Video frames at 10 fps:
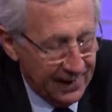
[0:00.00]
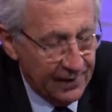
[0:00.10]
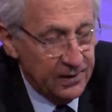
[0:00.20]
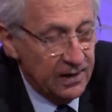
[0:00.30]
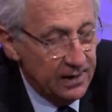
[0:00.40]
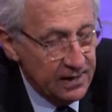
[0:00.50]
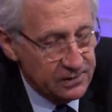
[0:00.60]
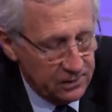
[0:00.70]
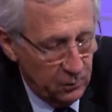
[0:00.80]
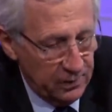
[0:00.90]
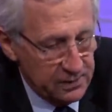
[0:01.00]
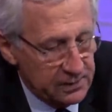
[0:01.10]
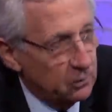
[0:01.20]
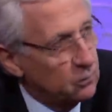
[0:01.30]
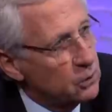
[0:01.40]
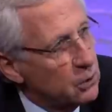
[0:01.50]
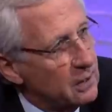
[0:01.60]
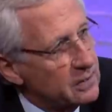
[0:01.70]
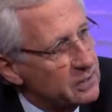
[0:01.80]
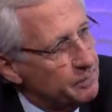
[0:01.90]
and then later with his uncle
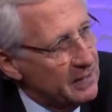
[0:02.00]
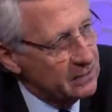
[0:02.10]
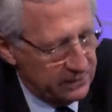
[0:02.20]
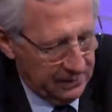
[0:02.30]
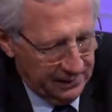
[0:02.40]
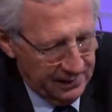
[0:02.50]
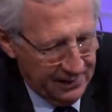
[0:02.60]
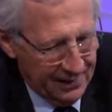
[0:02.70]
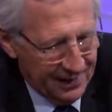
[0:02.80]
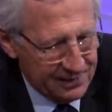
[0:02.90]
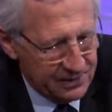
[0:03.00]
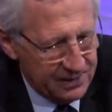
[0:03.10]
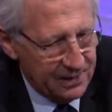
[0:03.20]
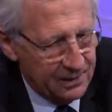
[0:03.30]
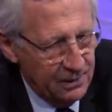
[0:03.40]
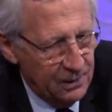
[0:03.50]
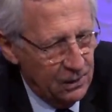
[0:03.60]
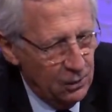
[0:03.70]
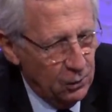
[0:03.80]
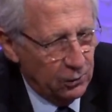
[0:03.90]
Charles Spencer and said,
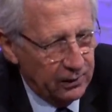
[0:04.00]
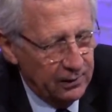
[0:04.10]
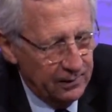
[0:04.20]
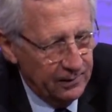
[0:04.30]
look,